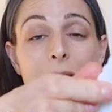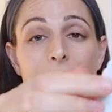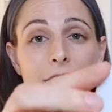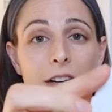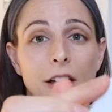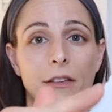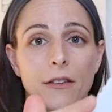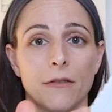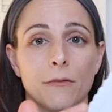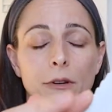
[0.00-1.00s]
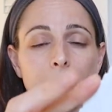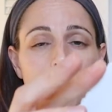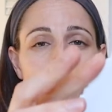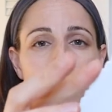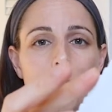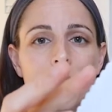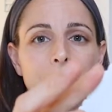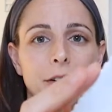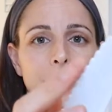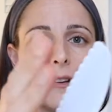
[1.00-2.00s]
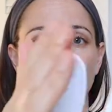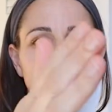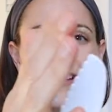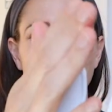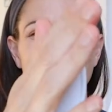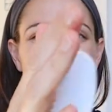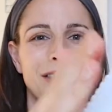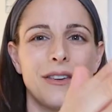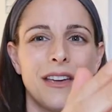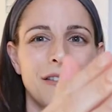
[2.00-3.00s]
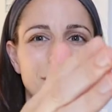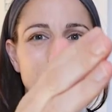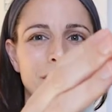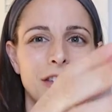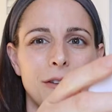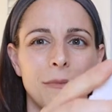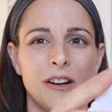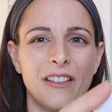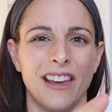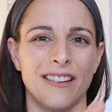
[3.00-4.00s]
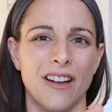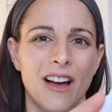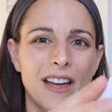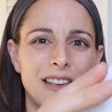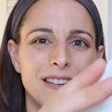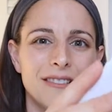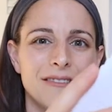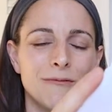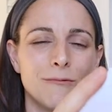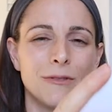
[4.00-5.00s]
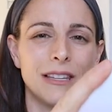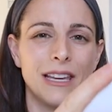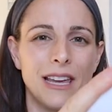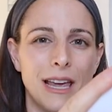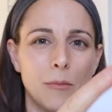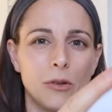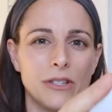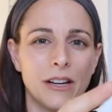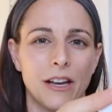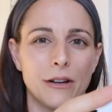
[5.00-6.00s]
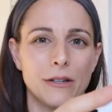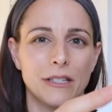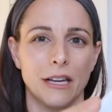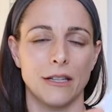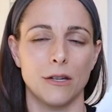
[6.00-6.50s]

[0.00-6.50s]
enough to cut really well, but if you feel them, they're like not really able to cut your skin